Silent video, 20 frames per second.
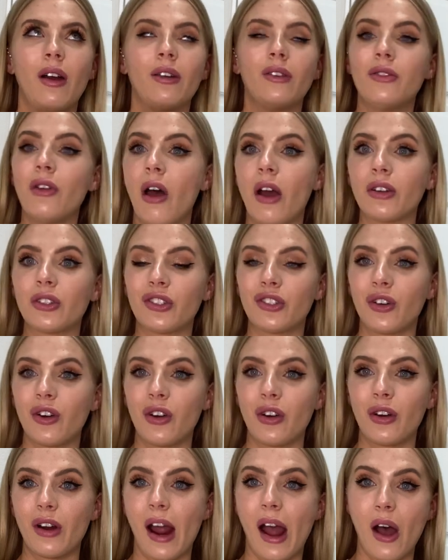Not
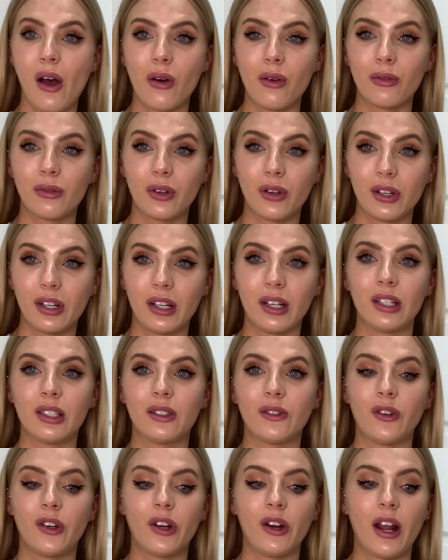sure how good it
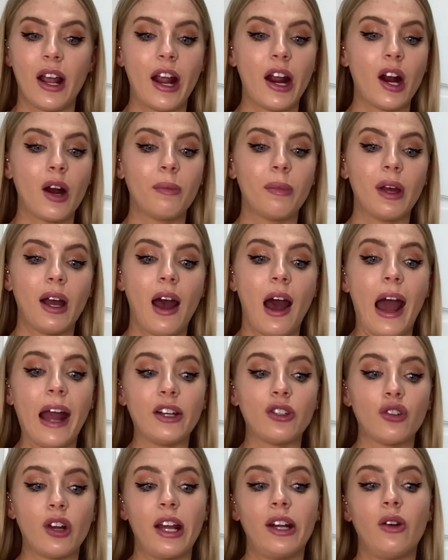is for your hair, but
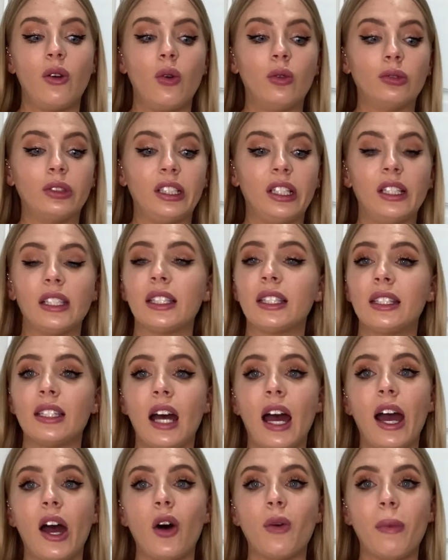I try to only
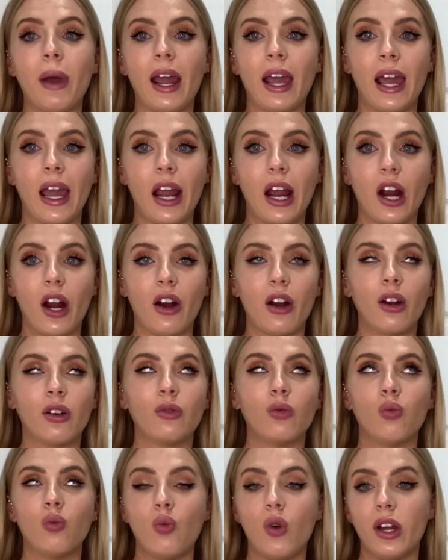style my
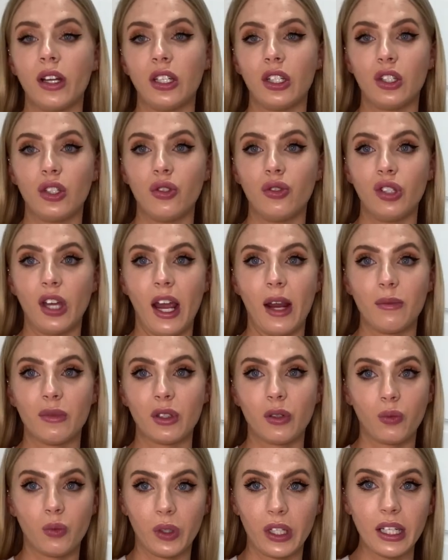hair one to two
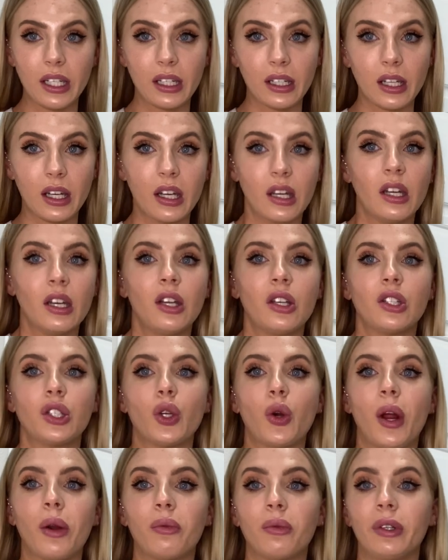times a week.
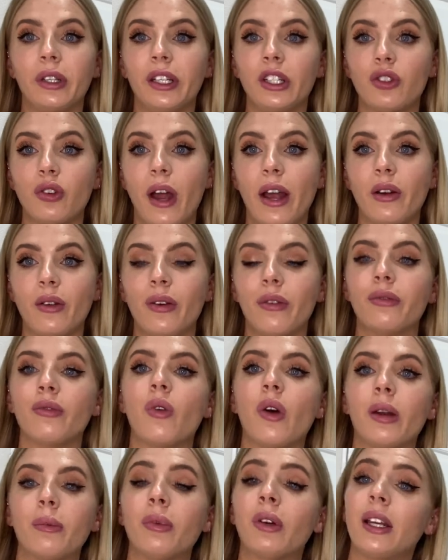So I really try to
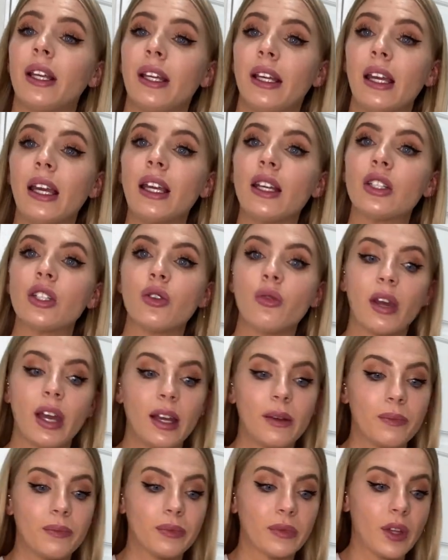avoid putting heat to
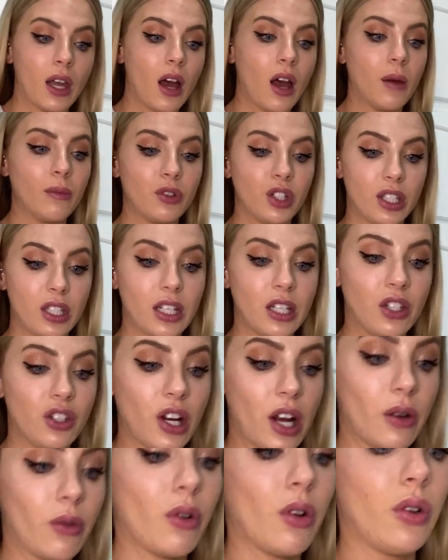it um, just in
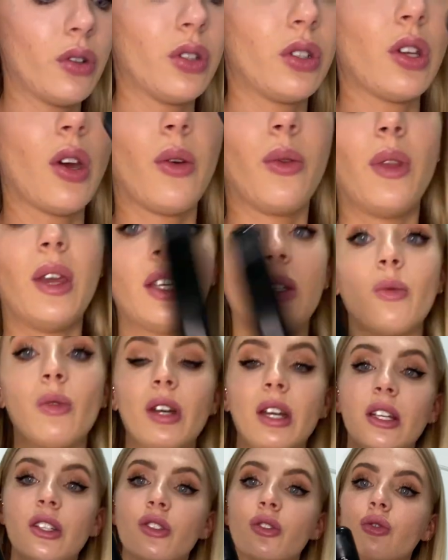general. So this
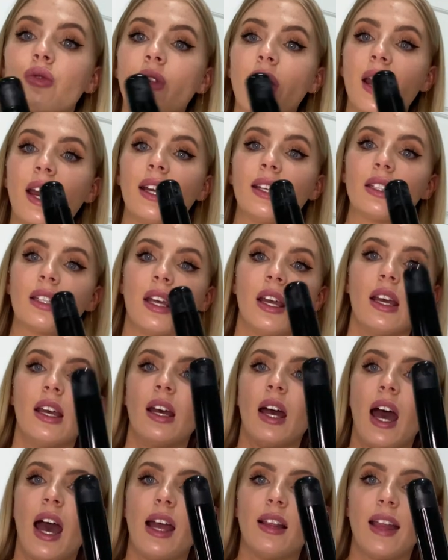one is great.
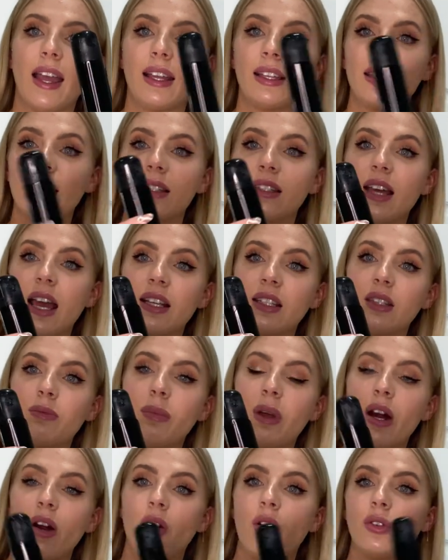I like this size
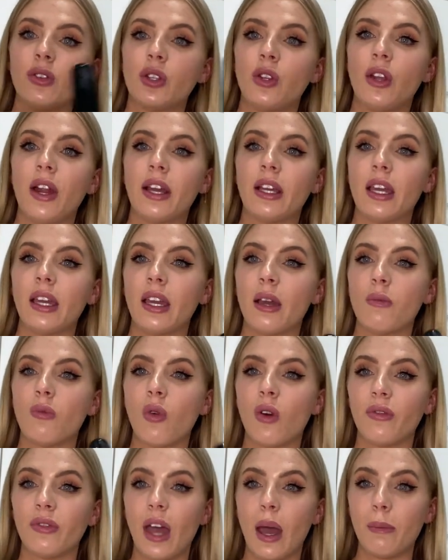barrel so that I can get
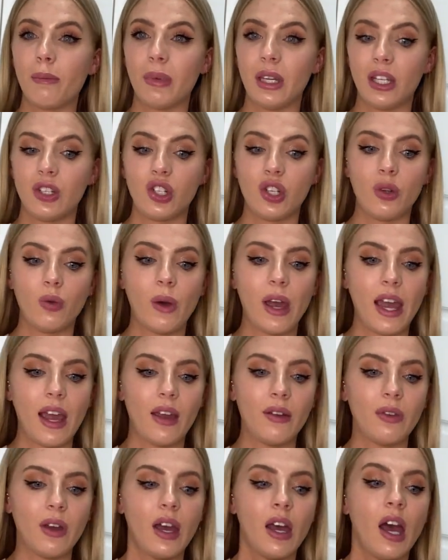more of that beachy
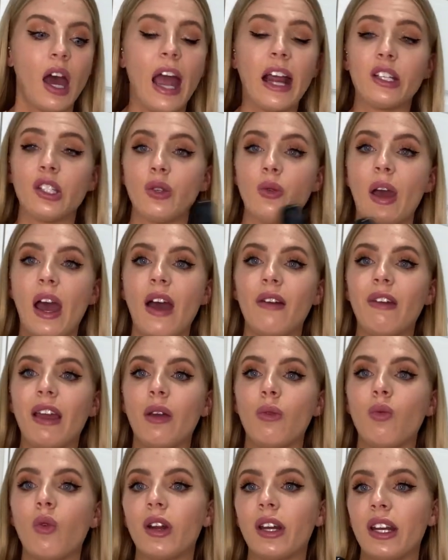wave. I do have
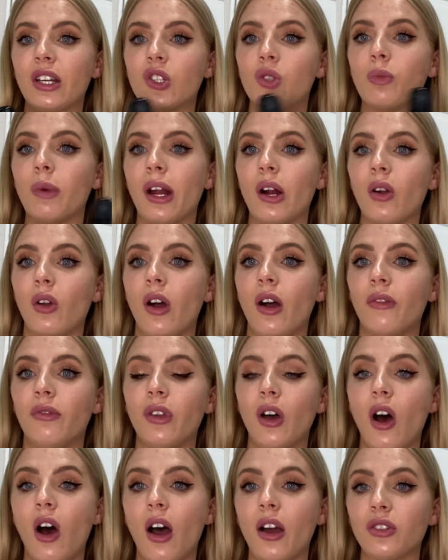a one inch barrel of
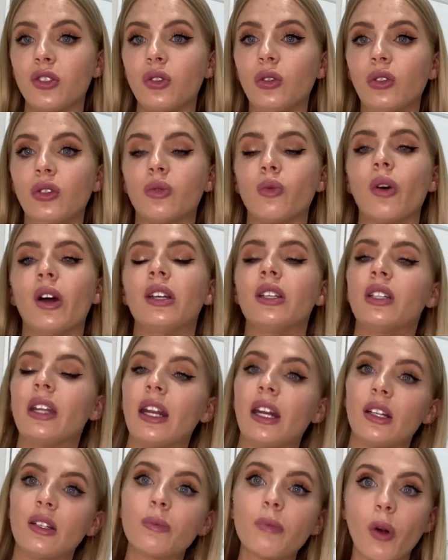the Hot Tools one,
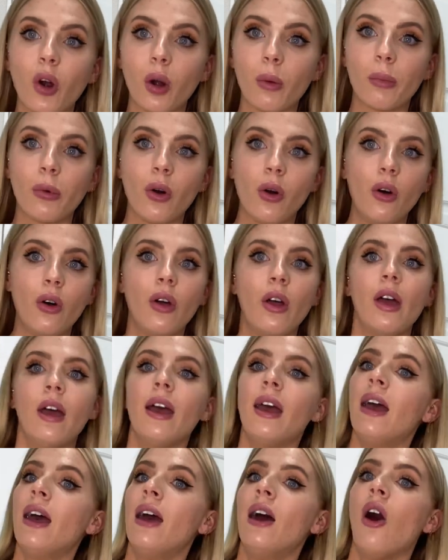it's purple.
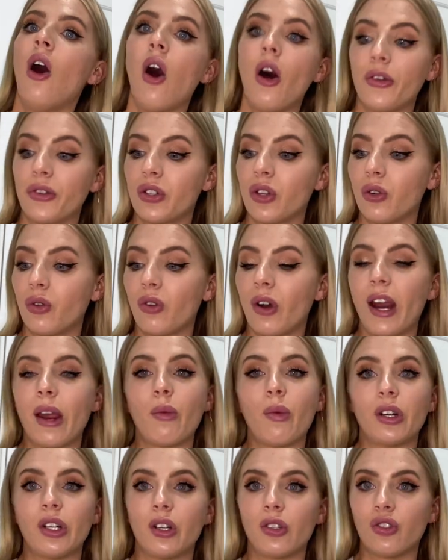Also
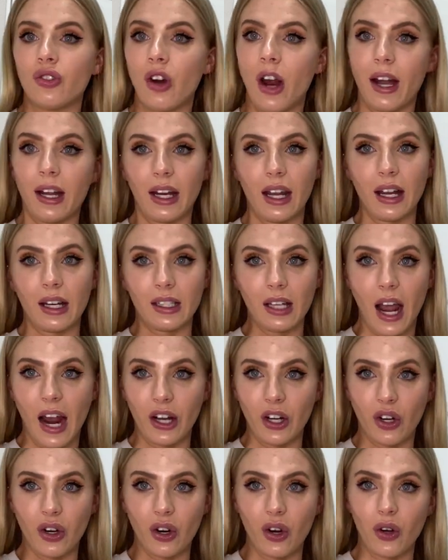great when you're trying to get
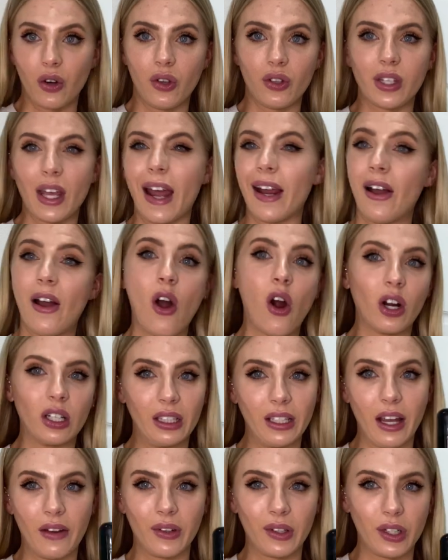tighter curls. I
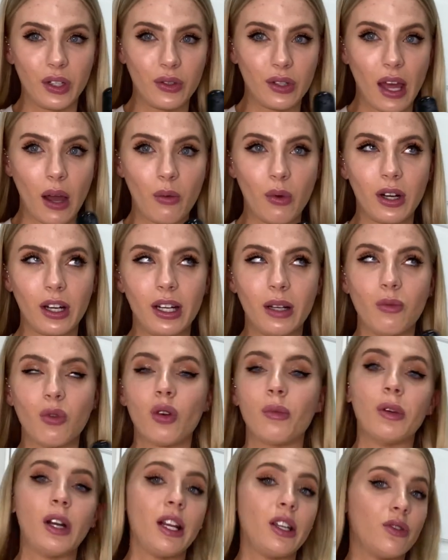hardly ever use that one
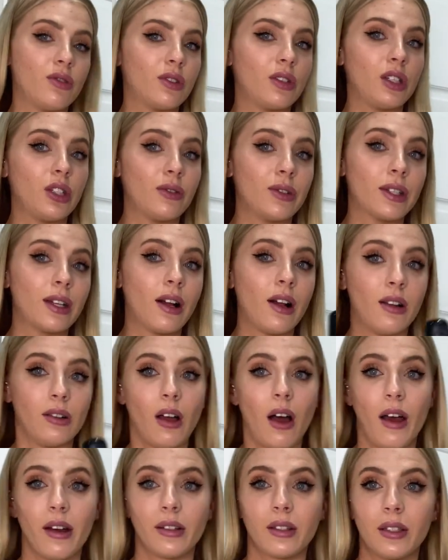anymore, but I used to use it a
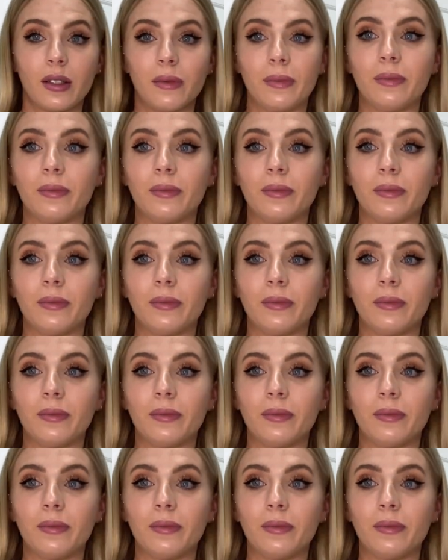lot.